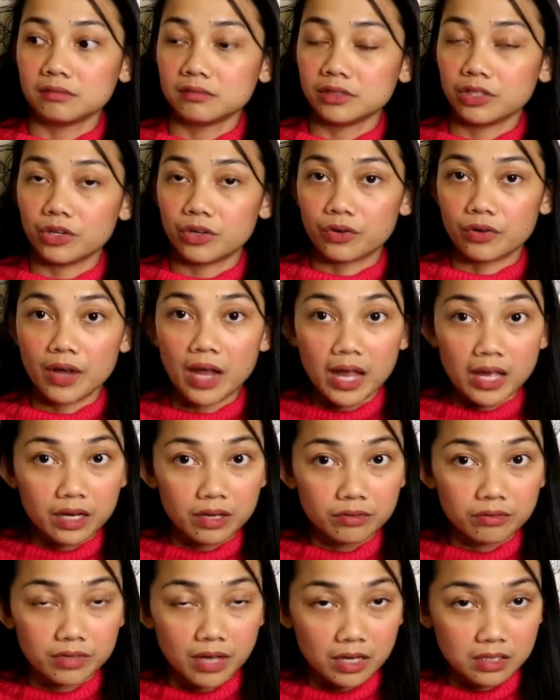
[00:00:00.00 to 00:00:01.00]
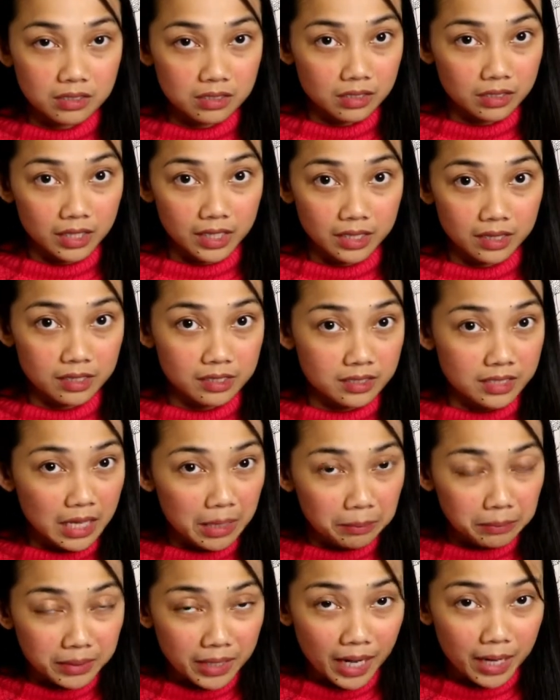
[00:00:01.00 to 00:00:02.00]
your creative hustle at the
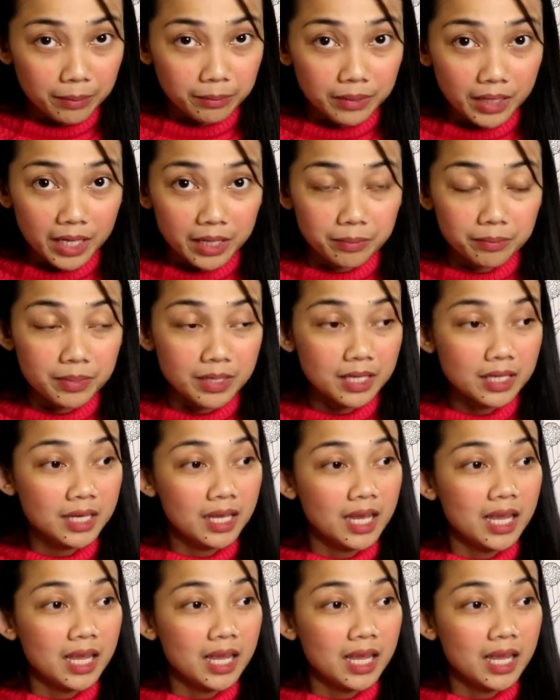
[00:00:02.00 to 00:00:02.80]
same time like me,